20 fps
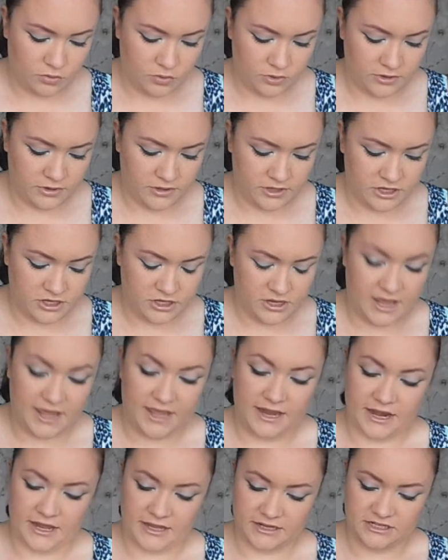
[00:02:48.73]
one of the
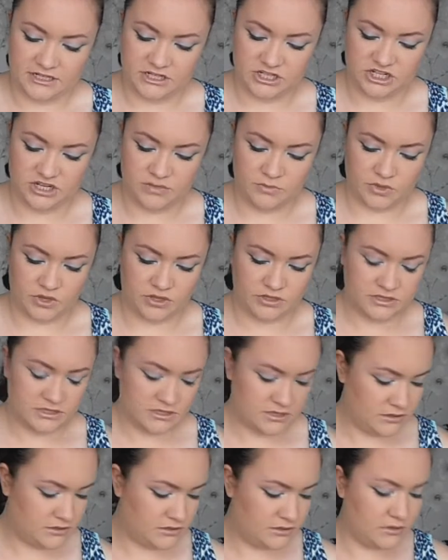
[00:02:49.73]
highlighty
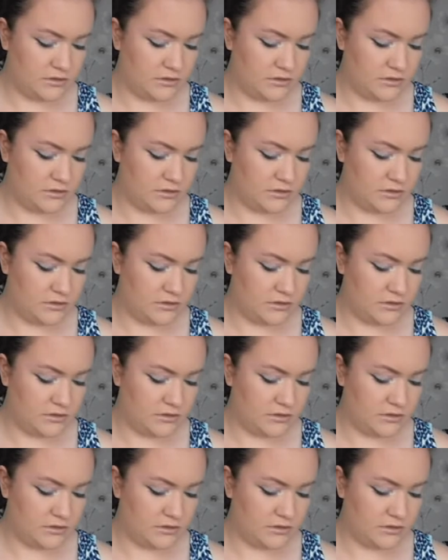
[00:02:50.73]
shimmers.